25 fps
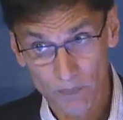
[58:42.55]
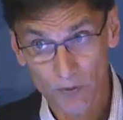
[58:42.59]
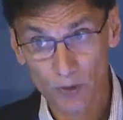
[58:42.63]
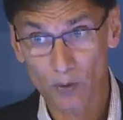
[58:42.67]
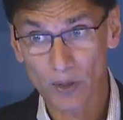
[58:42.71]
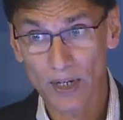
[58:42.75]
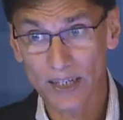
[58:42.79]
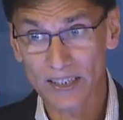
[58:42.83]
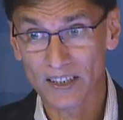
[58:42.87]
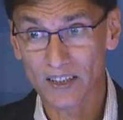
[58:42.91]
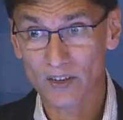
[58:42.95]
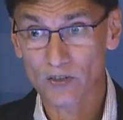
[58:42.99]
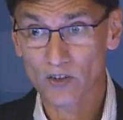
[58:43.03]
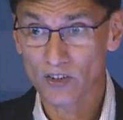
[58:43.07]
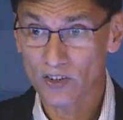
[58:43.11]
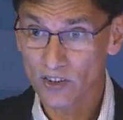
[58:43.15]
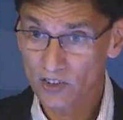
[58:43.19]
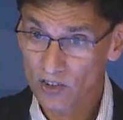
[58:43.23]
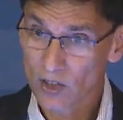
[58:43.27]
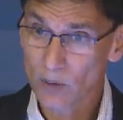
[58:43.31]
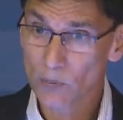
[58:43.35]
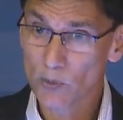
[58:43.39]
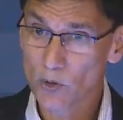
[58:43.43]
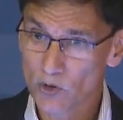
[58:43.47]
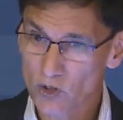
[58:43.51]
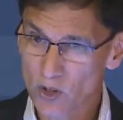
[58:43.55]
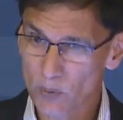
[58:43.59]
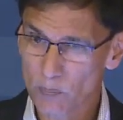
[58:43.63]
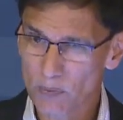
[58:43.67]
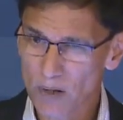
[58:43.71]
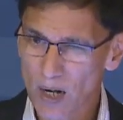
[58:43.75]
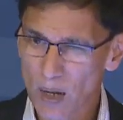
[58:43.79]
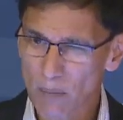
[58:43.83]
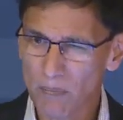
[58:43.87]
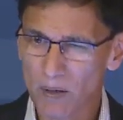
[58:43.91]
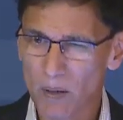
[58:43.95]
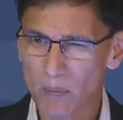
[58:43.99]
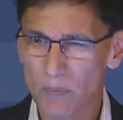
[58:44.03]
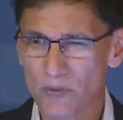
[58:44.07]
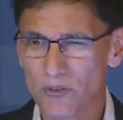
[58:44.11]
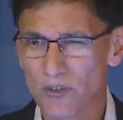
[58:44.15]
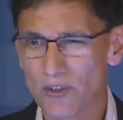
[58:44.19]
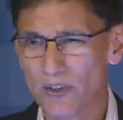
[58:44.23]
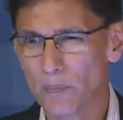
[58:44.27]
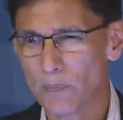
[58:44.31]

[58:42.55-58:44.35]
right, in terms of distribution problems and